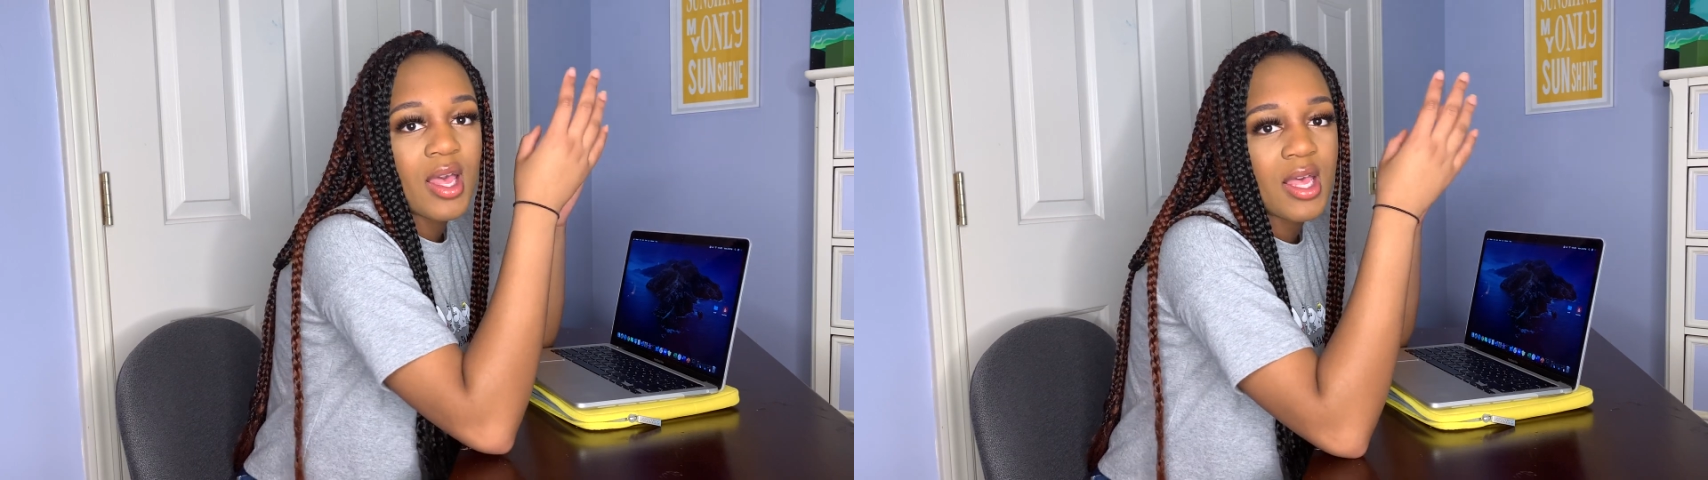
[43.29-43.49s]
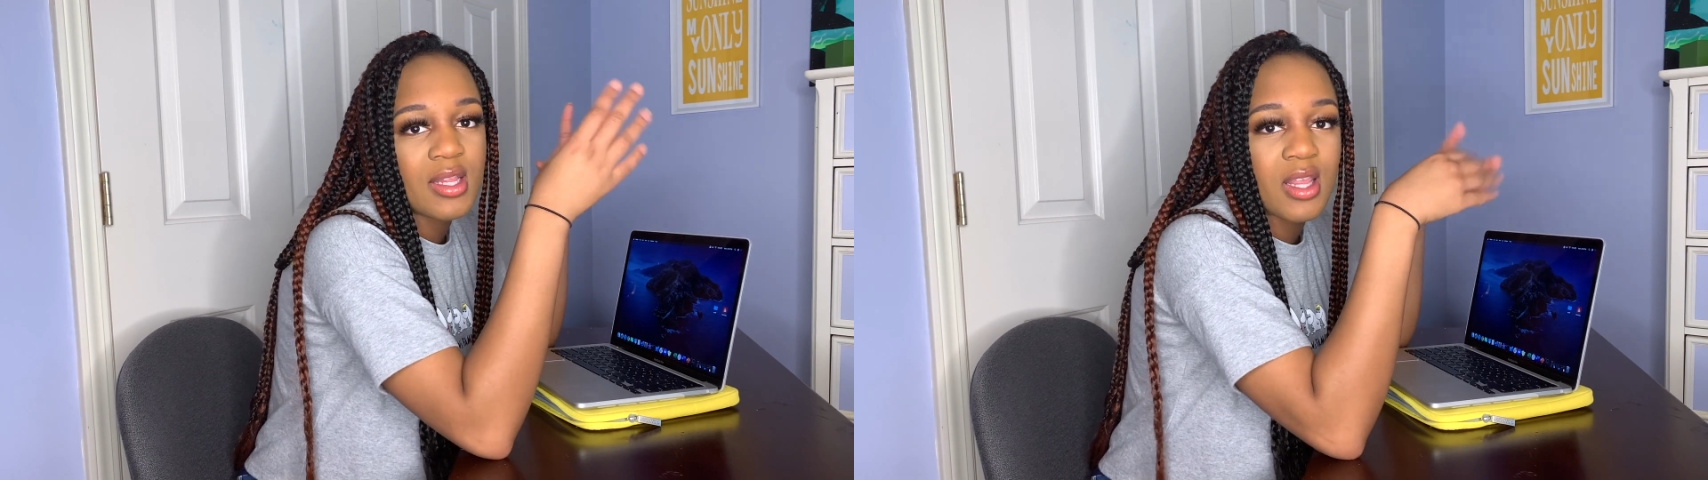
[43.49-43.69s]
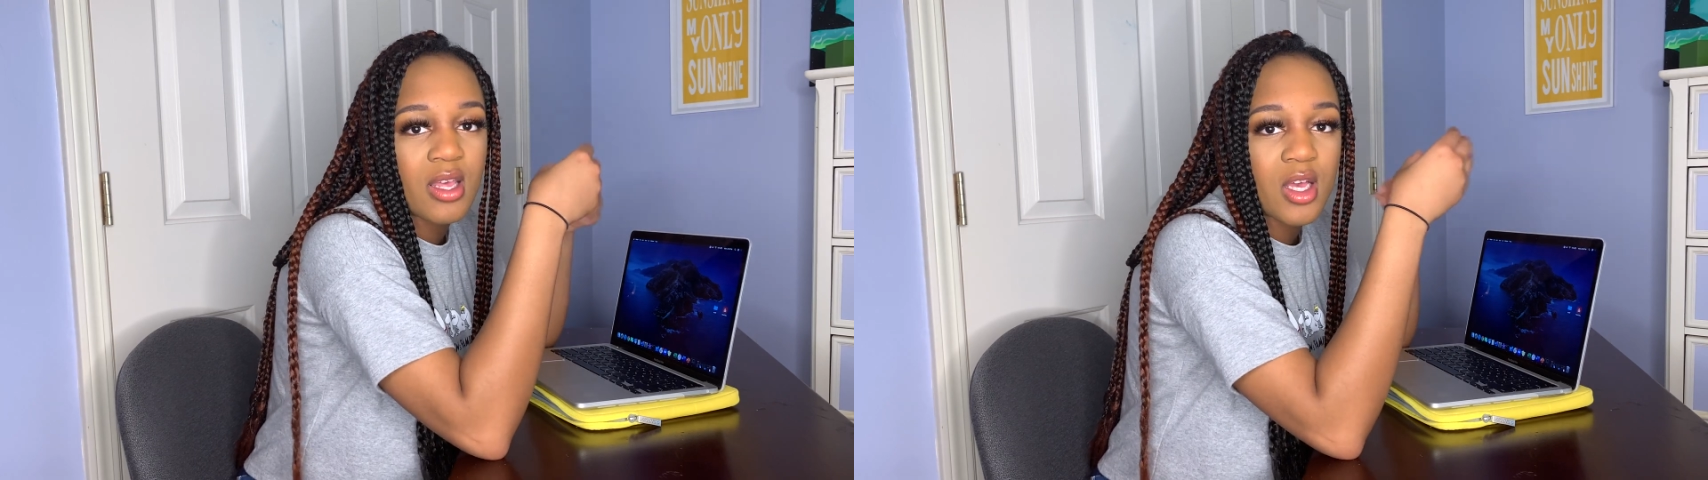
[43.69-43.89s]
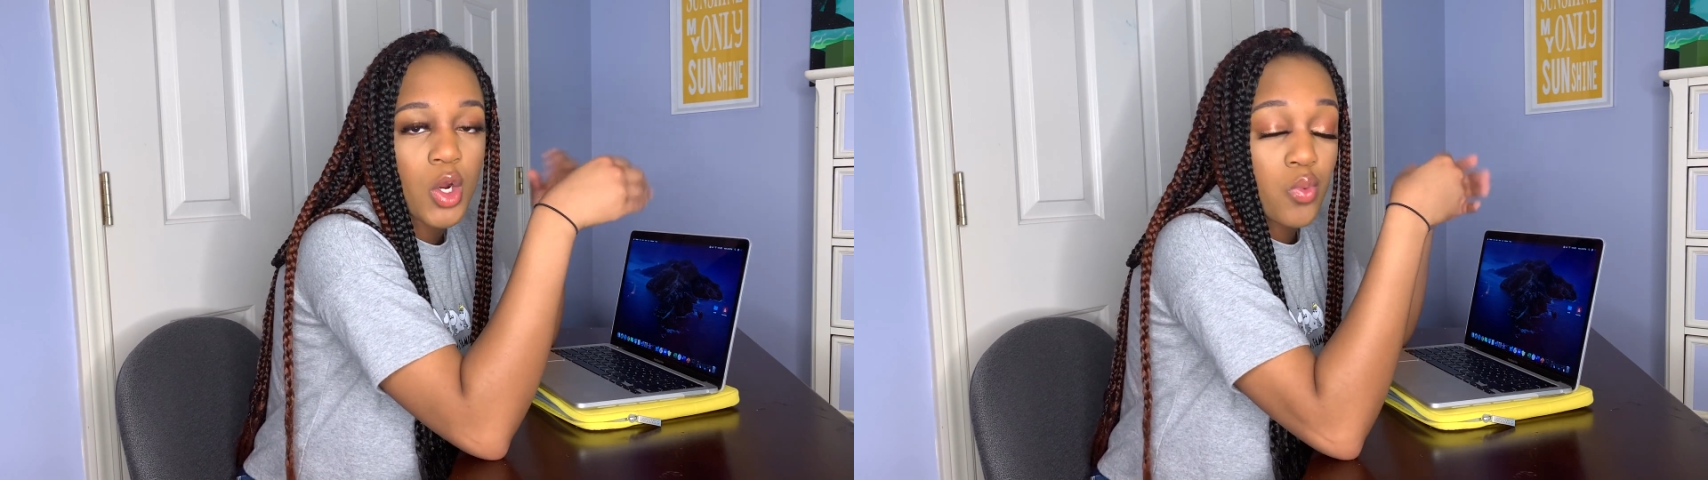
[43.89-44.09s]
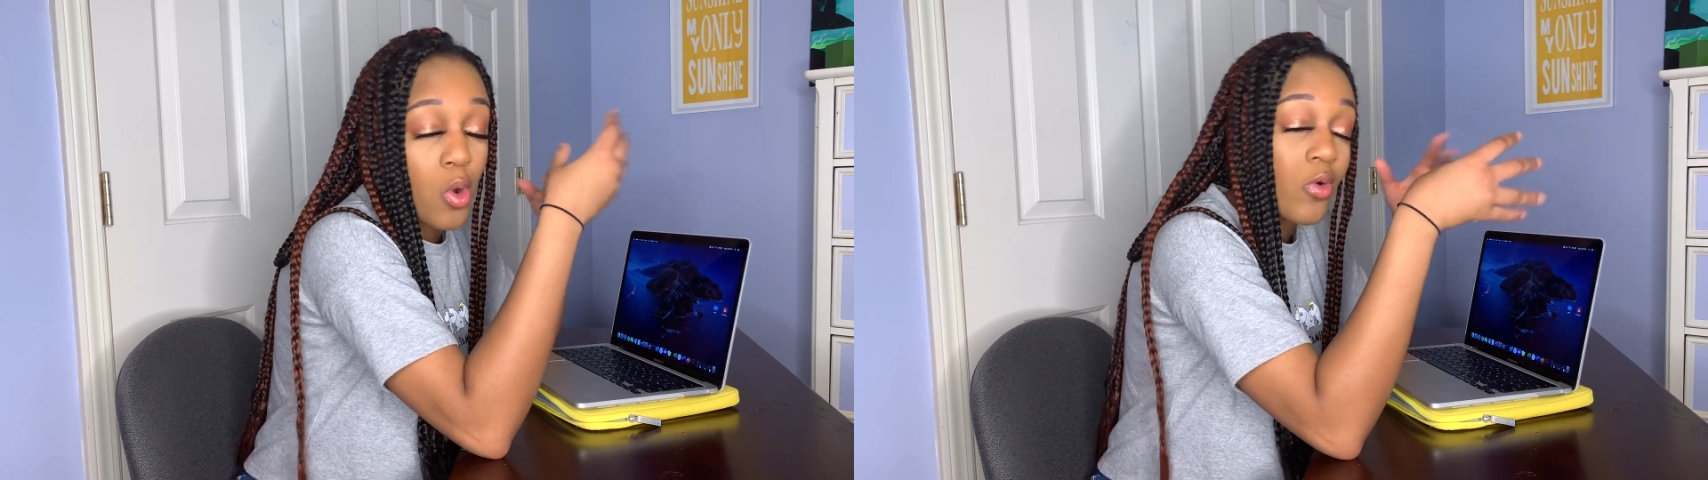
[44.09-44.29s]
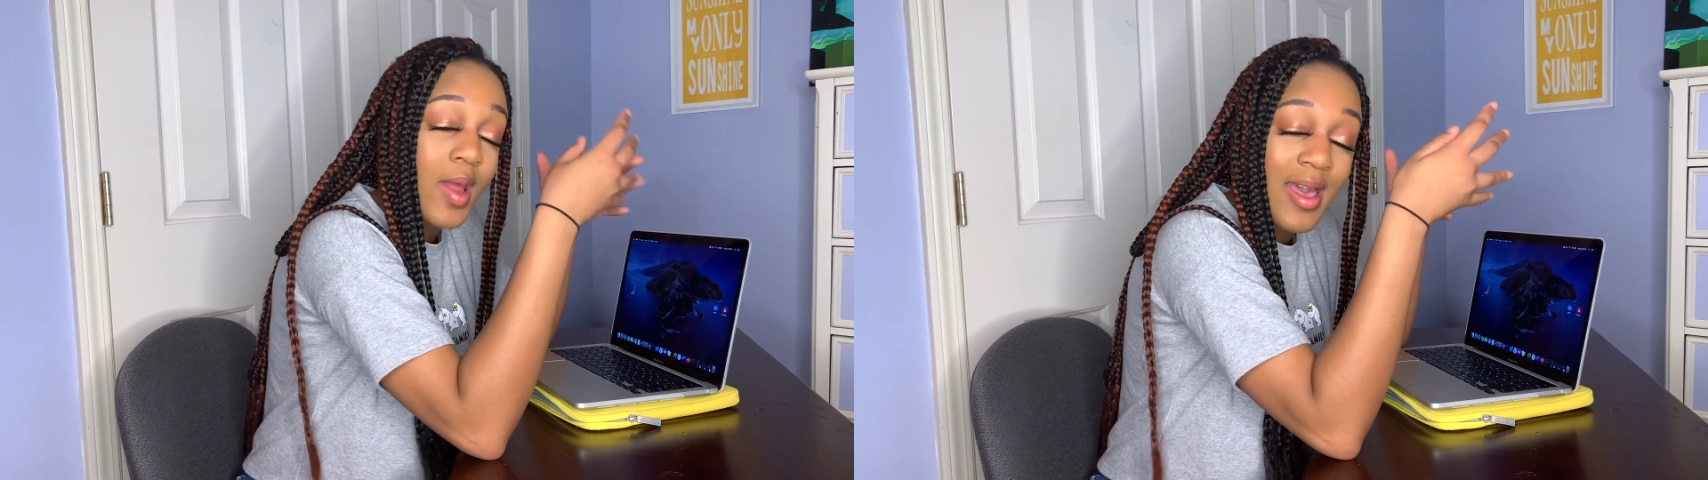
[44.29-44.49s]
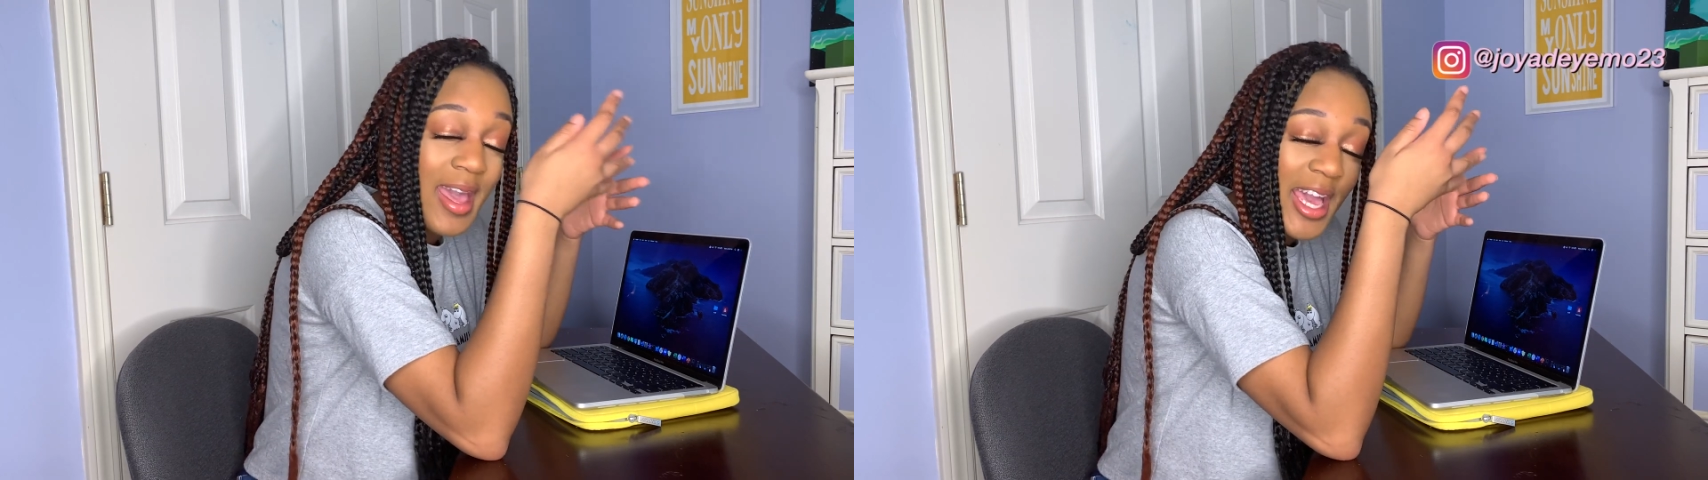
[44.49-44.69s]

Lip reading: in the Corona